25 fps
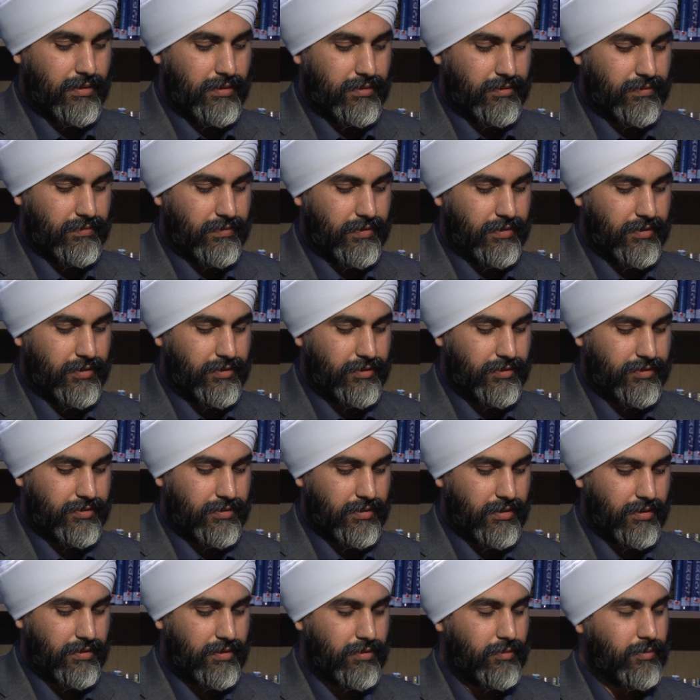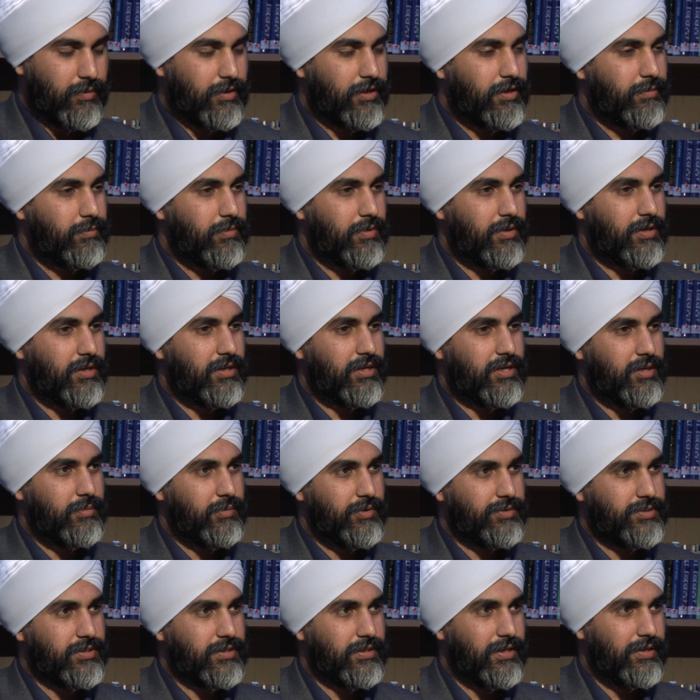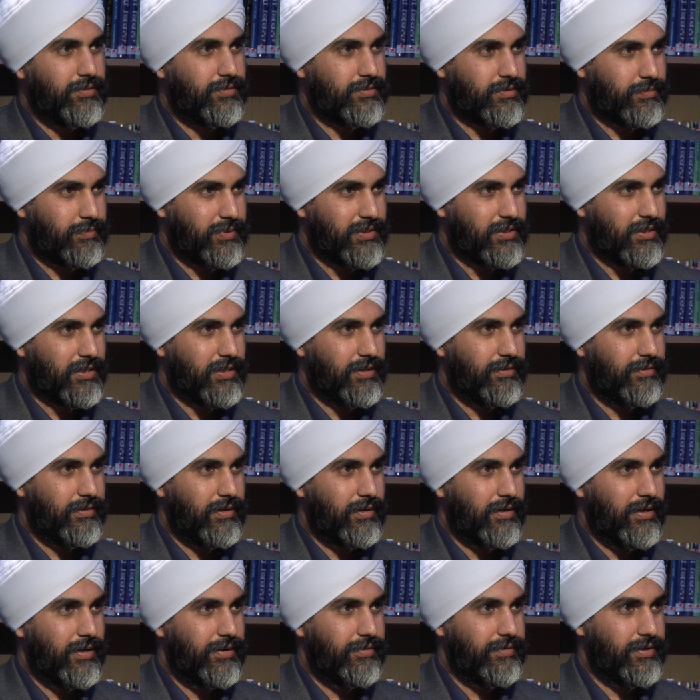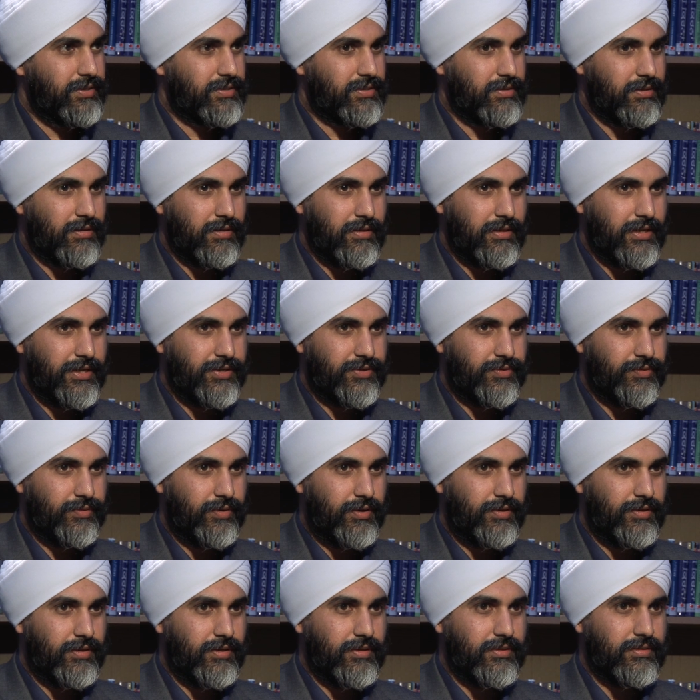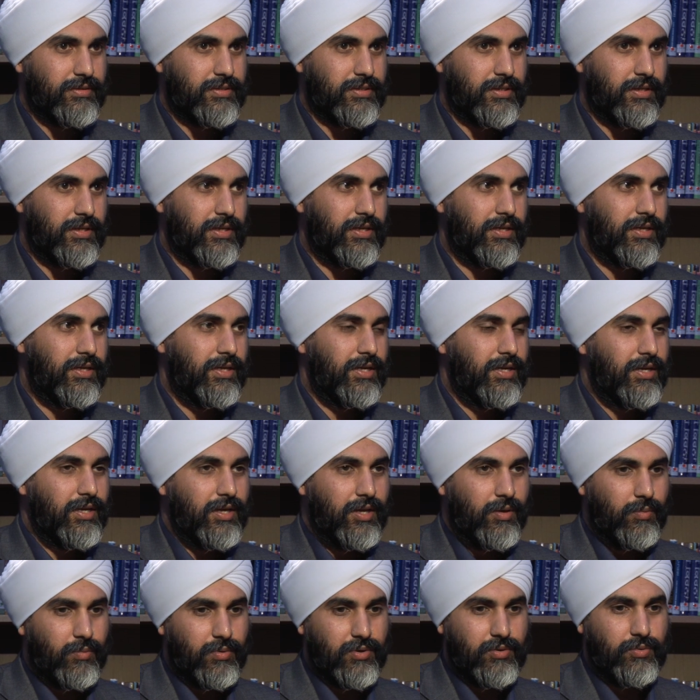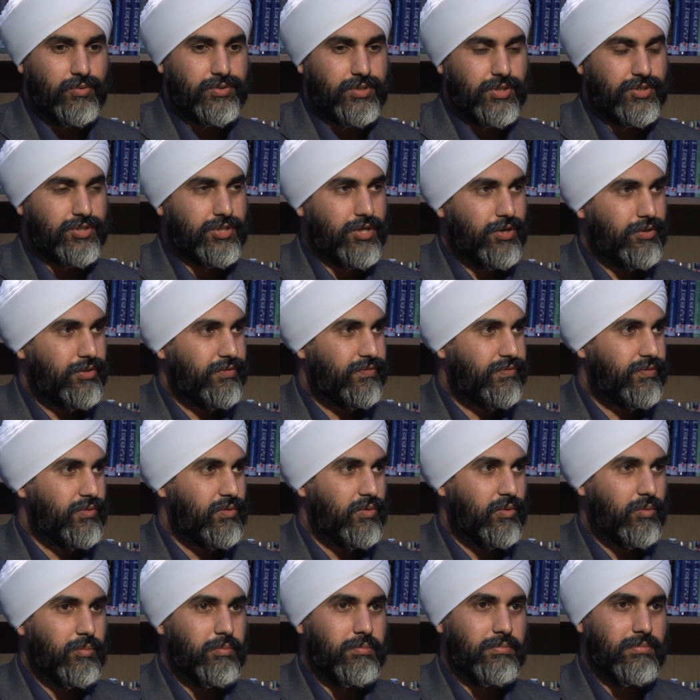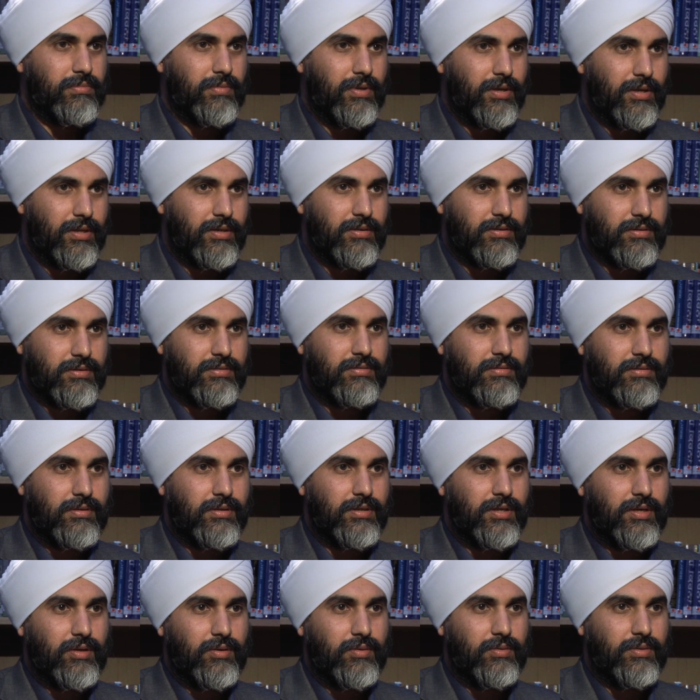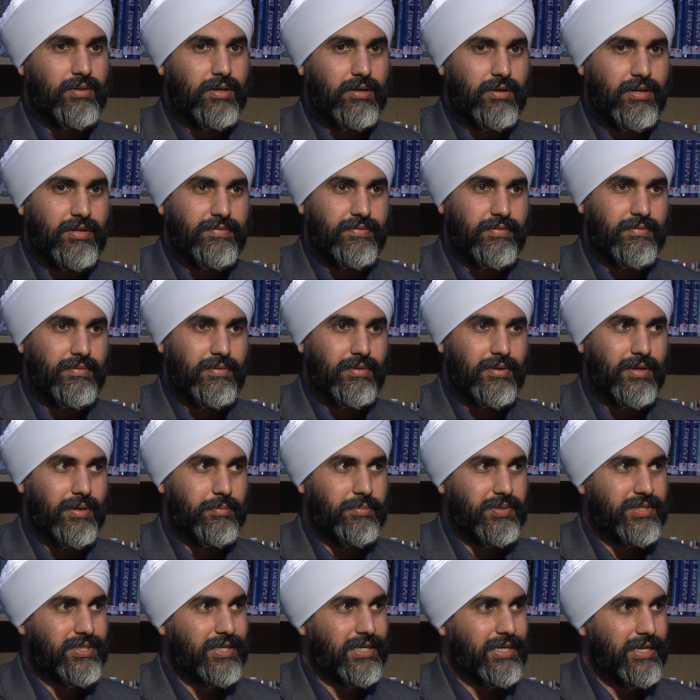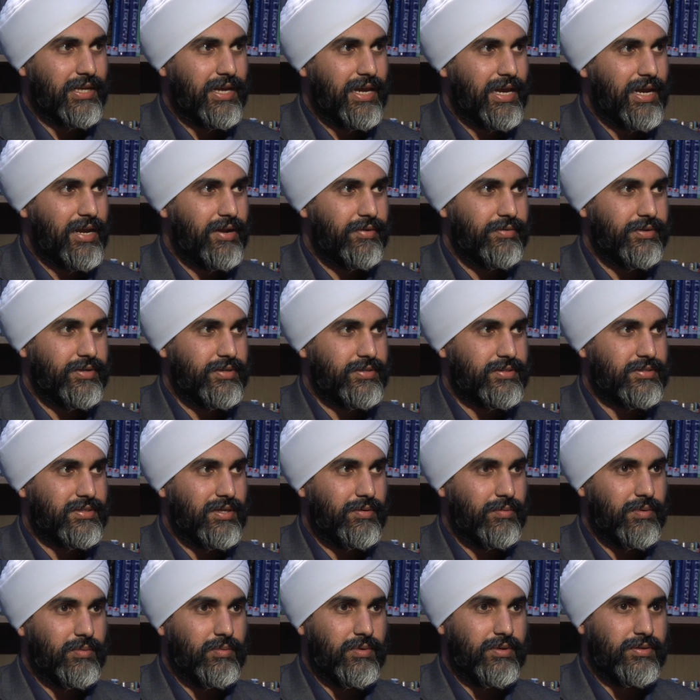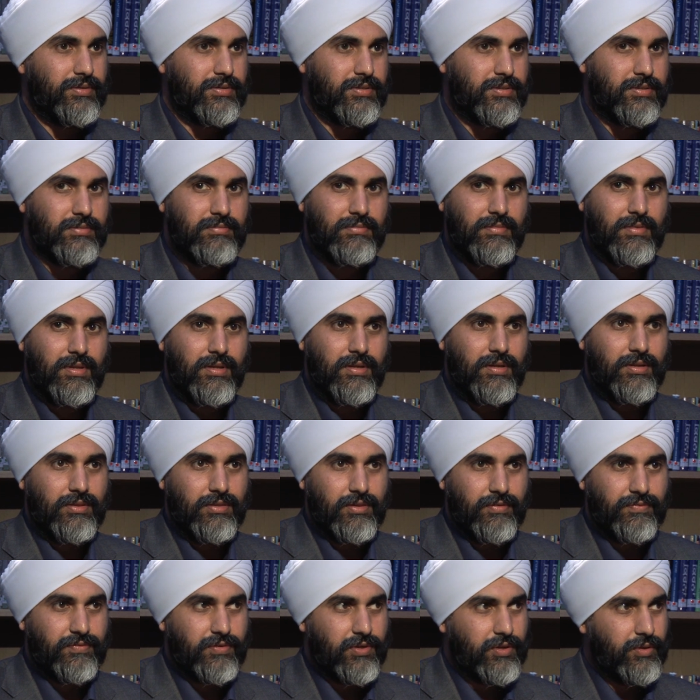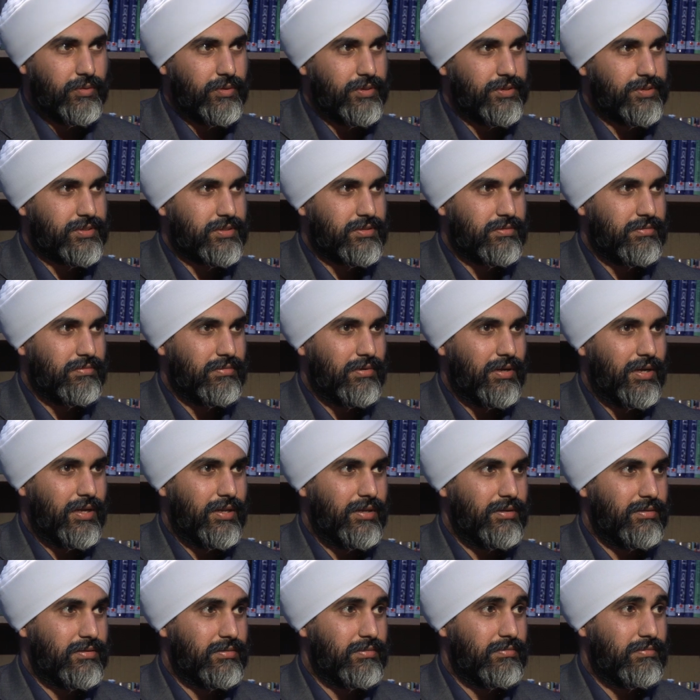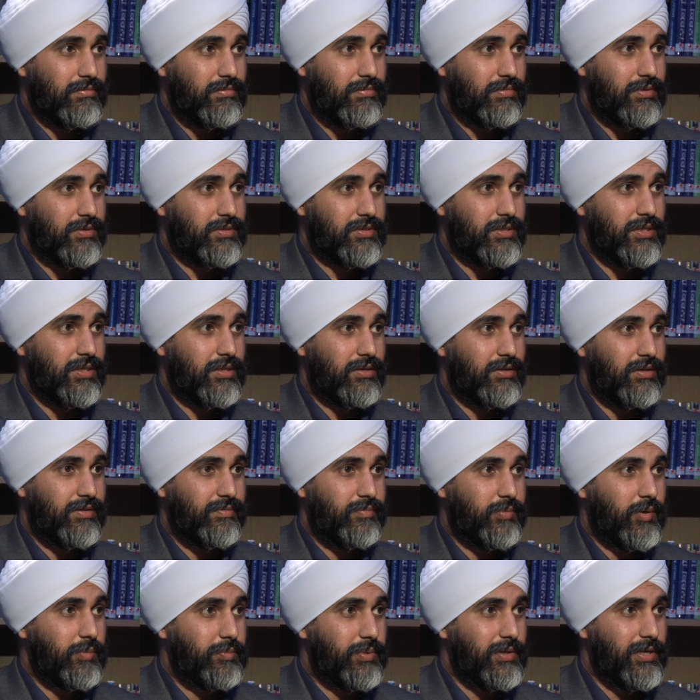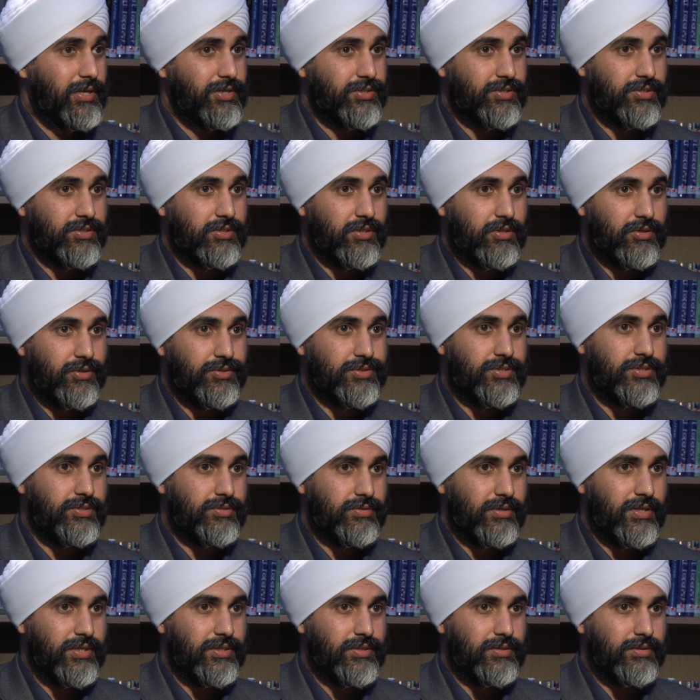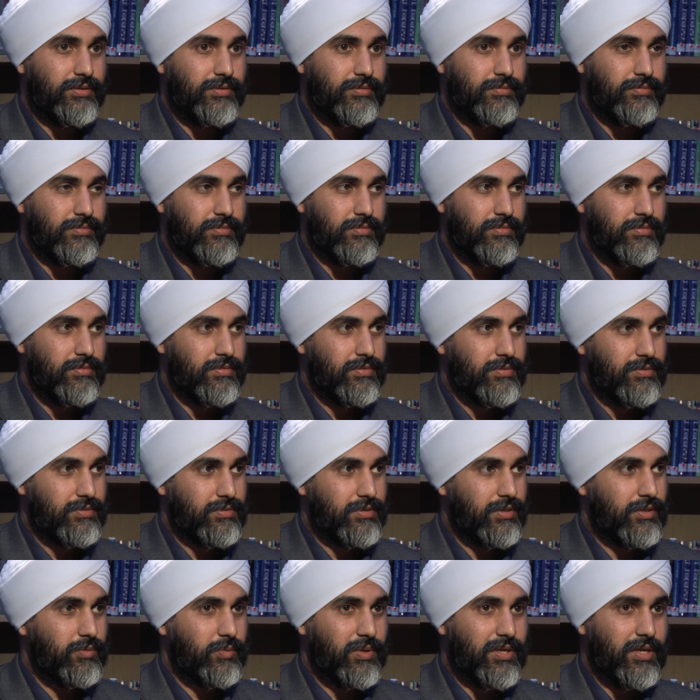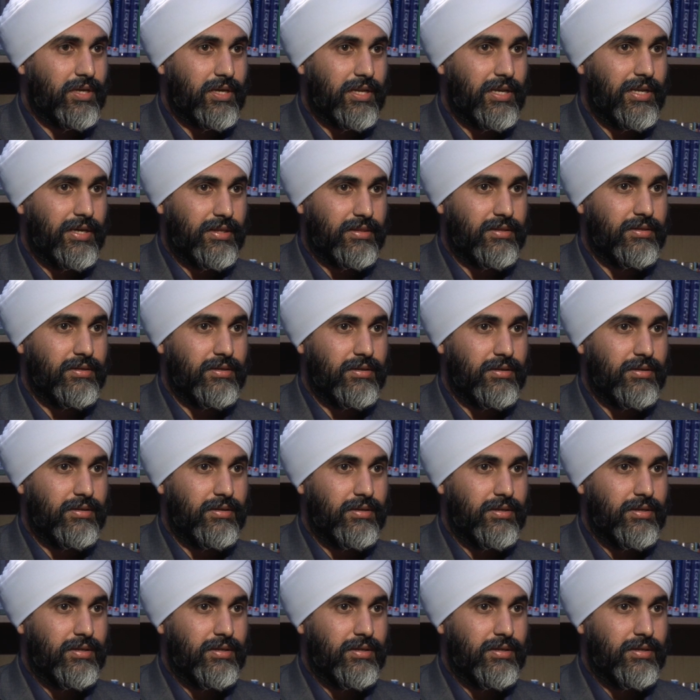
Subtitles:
It's very good. I think we're going to come on to those particular areas later on, and we'll also show the form and the kind of particular areas that we want the viewers and the Sikh kind of population to concentrate on, so that we can collect the